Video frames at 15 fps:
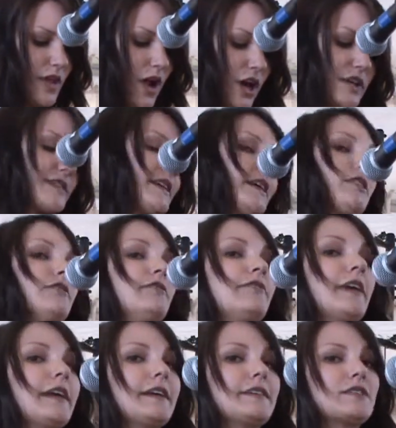Our second
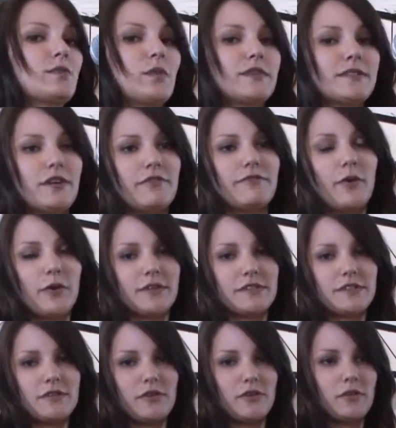phase was our
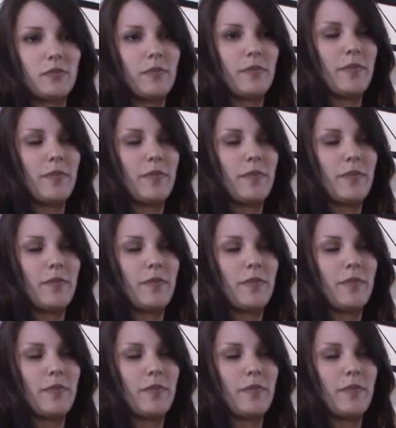focus group.